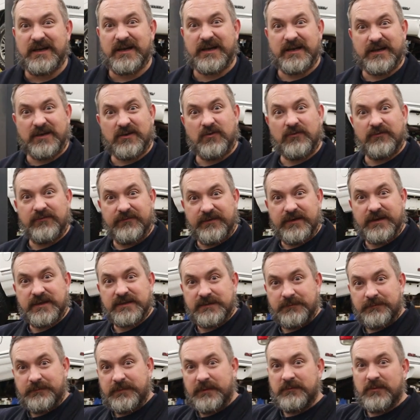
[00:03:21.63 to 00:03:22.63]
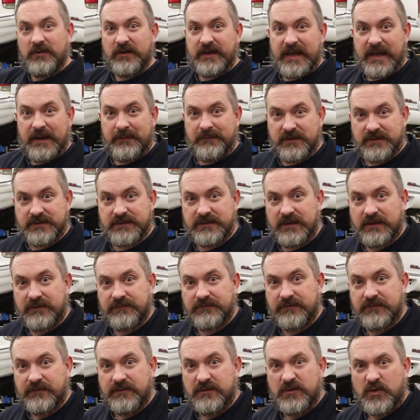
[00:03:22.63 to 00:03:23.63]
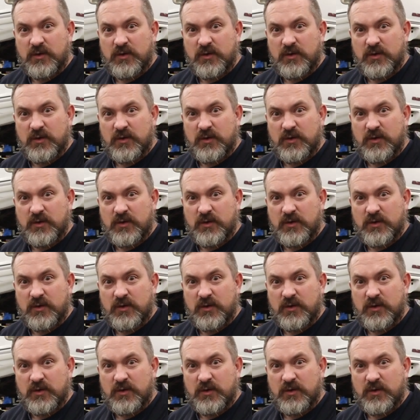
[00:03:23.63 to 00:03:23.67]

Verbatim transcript: I gotta go finish some pinball cabinet stuff.